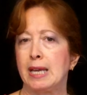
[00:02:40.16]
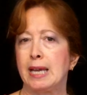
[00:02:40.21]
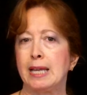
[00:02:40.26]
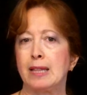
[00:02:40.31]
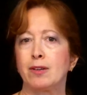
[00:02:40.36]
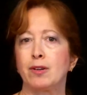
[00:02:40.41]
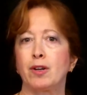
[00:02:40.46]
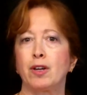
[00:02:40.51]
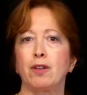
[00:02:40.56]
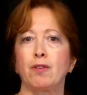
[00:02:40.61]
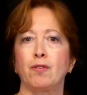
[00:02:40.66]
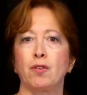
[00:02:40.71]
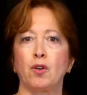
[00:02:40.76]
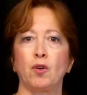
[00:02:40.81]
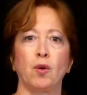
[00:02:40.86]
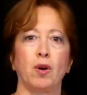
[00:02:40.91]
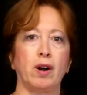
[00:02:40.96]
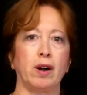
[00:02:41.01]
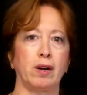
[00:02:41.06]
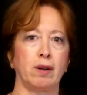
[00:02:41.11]
either if
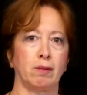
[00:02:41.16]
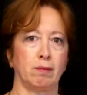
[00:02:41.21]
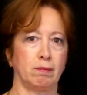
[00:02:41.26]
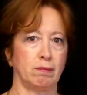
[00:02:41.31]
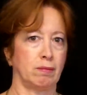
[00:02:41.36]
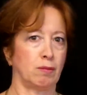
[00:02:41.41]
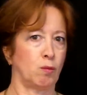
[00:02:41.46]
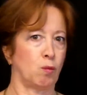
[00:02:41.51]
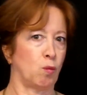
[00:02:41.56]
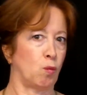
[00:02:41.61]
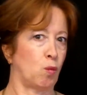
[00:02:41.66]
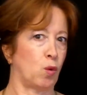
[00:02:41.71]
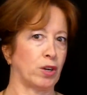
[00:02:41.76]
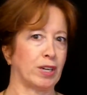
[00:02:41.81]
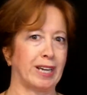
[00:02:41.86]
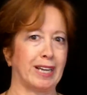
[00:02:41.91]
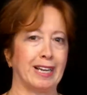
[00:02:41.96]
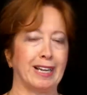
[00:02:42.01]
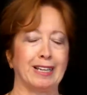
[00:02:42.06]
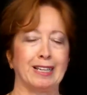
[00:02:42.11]
you are
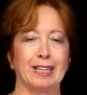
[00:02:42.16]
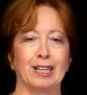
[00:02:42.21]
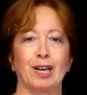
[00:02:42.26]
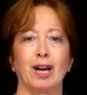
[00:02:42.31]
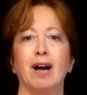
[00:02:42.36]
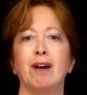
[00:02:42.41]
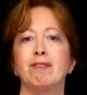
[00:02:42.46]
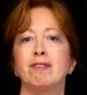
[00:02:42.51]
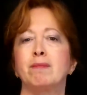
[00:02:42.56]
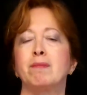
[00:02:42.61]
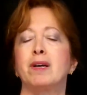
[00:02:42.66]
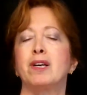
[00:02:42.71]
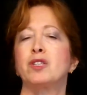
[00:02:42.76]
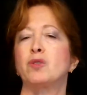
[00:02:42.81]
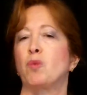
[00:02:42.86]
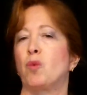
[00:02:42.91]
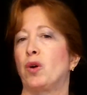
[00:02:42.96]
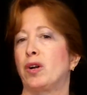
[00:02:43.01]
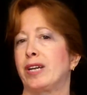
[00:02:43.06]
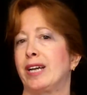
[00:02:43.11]
working in the
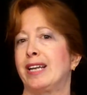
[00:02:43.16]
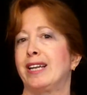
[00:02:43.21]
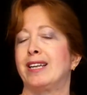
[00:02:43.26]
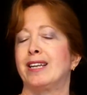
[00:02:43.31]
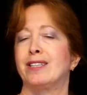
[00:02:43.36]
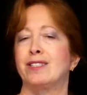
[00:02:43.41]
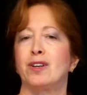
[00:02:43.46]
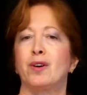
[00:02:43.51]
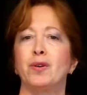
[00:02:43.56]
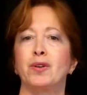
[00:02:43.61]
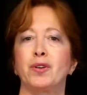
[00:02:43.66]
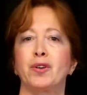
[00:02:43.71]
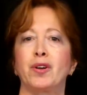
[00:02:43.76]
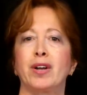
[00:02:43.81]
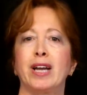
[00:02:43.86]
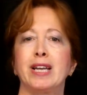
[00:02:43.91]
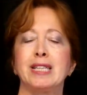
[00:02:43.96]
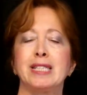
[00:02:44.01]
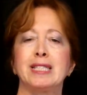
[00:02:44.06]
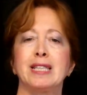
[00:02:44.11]
government, working in a donor
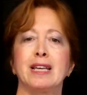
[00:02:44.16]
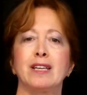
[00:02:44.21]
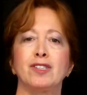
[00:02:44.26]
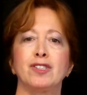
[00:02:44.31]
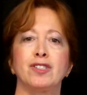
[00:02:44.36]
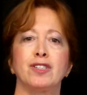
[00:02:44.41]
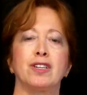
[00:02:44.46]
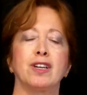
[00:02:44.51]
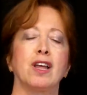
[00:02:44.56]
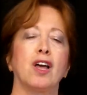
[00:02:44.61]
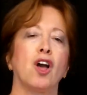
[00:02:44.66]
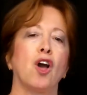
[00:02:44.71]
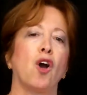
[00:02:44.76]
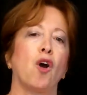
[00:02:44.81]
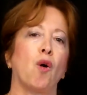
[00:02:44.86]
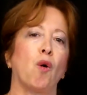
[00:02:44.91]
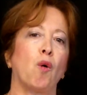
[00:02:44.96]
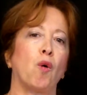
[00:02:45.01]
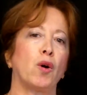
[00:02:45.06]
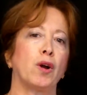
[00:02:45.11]
organization,
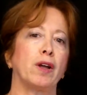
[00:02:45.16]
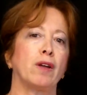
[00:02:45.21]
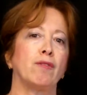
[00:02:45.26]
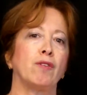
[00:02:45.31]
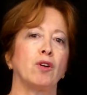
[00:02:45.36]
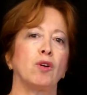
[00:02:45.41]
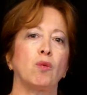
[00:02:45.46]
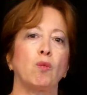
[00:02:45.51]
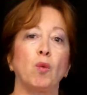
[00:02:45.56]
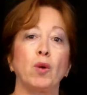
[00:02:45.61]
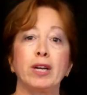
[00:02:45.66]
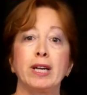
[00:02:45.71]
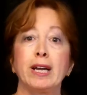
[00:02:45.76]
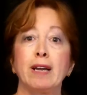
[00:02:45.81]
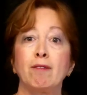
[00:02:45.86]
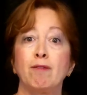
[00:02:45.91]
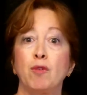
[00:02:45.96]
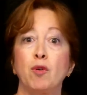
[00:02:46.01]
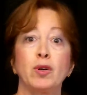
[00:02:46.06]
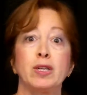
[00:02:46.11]
or if you're
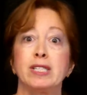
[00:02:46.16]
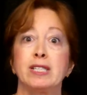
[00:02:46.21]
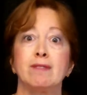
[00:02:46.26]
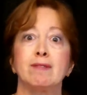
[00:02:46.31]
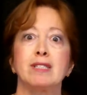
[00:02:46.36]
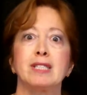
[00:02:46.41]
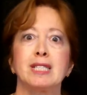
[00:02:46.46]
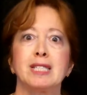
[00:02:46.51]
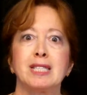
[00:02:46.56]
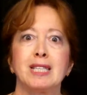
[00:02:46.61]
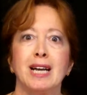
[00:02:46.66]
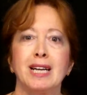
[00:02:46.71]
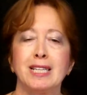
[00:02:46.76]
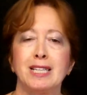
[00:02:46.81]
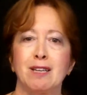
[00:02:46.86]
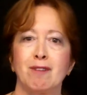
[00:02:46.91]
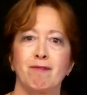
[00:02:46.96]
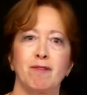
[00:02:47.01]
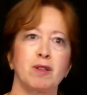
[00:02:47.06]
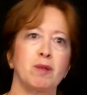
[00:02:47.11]
working for civil
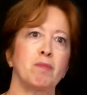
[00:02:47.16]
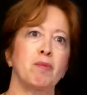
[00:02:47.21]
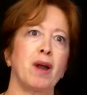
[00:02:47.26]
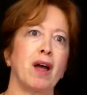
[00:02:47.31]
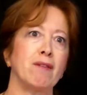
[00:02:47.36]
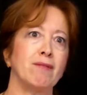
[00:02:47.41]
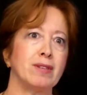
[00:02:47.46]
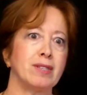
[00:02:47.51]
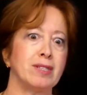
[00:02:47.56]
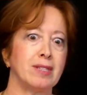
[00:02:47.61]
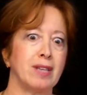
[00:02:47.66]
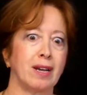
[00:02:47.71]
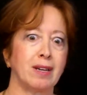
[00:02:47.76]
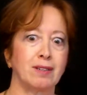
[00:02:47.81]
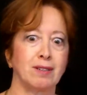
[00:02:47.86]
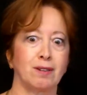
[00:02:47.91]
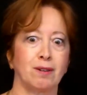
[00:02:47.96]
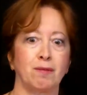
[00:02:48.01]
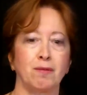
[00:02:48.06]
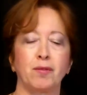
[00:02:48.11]
society, for the private
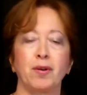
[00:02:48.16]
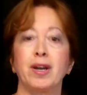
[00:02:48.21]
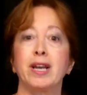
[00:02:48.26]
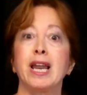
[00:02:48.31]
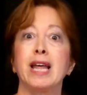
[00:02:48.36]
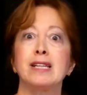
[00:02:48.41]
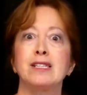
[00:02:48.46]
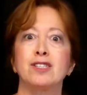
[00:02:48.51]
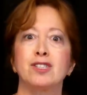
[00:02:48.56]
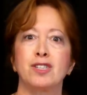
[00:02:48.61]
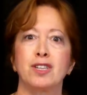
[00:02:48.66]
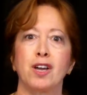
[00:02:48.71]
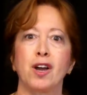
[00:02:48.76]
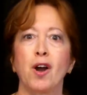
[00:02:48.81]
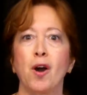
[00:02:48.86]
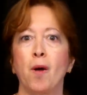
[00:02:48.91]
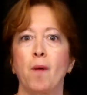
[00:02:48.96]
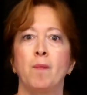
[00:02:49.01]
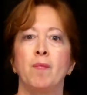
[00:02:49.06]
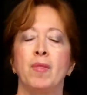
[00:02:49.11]
sector, for an
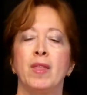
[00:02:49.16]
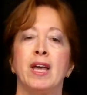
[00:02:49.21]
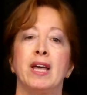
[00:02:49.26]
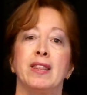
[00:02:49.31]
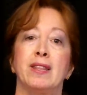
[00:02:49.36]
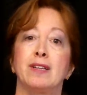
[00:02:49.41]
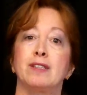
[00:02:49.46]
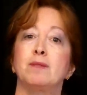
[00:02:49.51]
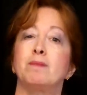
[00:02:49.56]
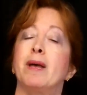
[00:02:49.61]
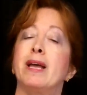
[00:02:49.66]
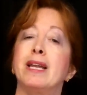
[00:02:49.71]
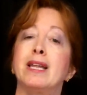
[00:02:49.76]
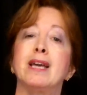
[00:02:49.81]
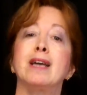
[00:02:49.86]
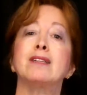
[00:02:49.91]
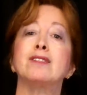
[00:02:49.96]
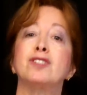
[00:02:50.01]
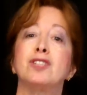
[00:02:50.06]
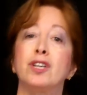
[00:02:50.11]
NGO. There's
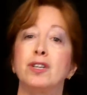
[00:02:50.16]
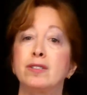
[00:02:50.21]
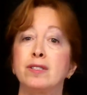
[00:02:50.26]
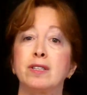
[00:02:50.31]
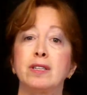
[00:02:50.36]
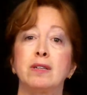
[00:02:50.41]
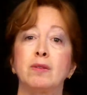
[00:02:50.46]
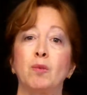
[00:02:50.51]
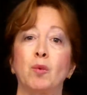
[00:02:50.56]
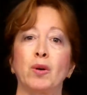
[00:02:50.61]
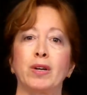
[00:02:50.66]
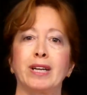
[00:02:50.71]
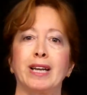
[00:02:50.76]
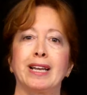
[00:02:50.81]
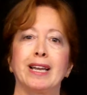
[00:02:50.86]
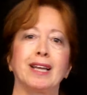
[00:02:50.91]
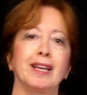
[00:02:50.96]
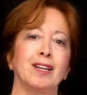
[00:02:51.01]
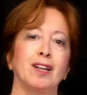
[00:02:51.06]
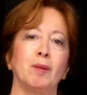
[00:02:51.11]
many NGOs that are
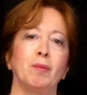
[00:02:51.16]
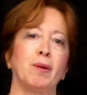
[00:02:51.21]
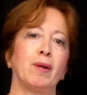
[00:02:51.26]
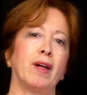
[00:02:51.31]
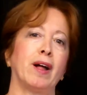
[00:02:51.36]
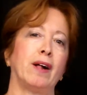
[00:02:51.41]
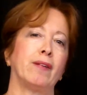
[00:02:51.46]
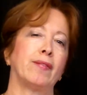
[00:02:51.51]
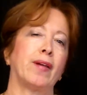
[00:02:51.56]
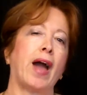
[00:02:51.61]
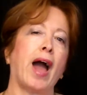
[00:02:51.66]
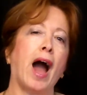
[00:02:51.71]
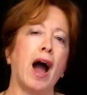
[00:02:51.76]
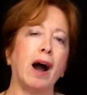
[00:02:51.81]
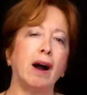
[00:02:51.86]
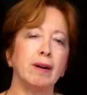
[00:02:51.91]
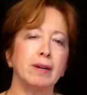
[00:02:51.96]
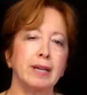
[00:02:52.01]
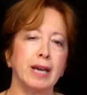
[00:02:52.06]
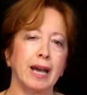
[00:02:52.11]
working in global health.
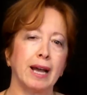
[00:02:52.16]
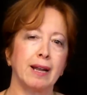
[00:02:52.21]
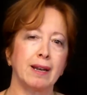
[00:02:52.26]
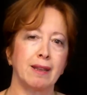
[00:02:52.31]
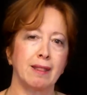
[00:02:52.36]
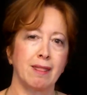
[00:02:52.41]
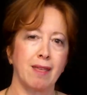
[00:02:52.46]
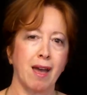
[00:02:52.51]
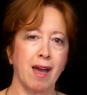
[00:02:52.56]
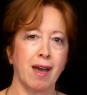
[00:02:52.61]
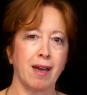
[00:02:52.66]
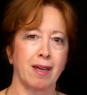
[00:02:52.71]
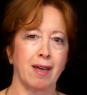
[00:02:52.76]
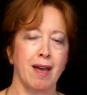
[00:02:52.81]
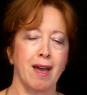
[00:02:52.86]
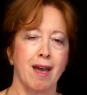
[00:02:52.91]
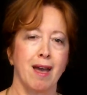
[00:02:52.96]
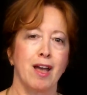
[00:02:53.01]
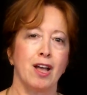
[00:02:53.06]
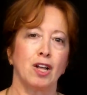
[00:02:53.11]
How can
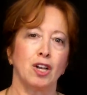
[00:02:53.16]
they